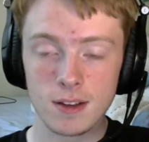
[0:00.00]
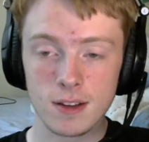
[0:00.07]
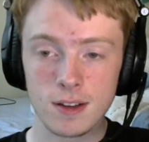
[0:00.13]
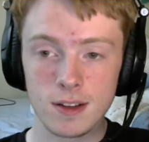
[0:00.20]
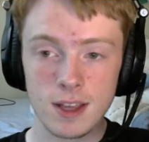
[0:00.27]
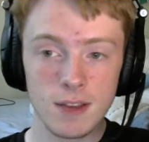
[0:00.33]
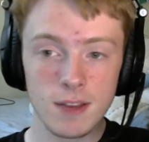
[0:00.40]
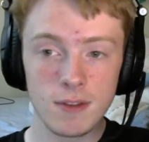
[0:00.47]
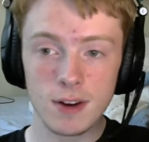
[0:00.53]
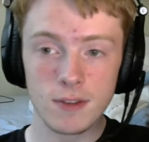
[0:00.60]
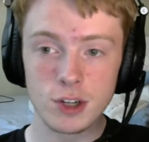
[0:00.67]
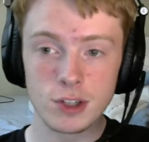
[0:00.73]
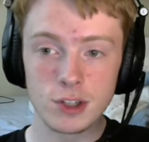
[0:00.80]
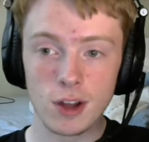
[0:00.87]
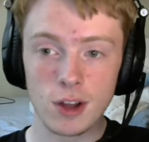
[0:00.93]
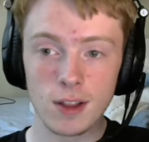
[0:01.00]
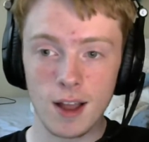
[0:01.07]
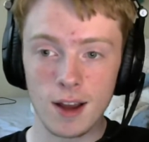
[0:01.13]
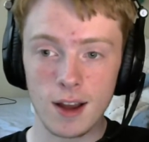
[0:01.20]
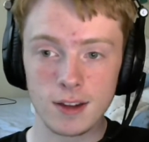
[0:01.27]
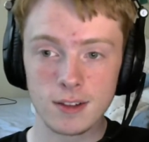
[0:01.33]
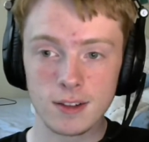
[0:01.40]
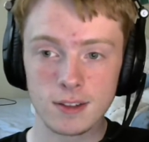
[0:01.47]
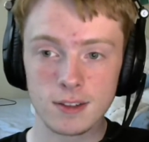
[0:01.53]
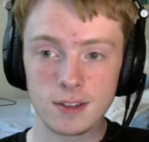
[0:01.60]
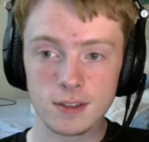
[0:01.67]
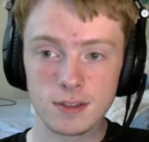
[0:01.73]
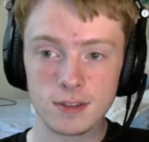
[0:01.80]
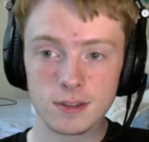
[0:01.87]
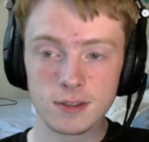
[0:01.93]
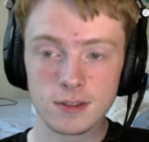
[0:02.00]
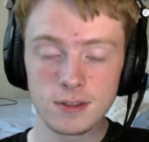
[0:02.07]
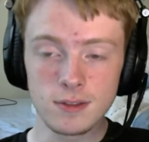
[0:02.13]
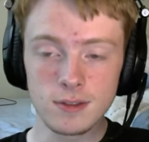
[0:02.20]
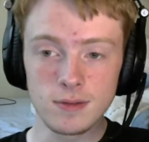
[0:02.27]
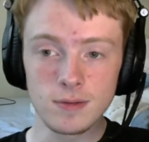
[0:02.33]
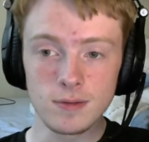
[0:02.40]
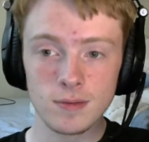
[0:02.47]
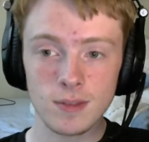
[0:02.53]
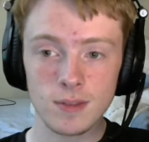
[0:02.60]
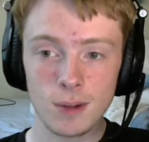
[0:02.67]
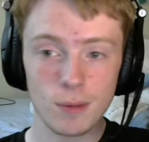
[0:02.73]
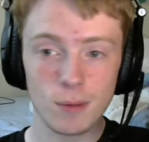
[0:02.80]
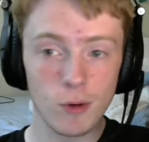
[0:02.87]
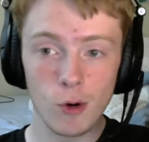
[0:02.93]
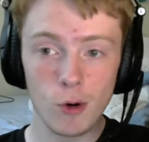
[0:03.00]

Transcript: even if just online. Before we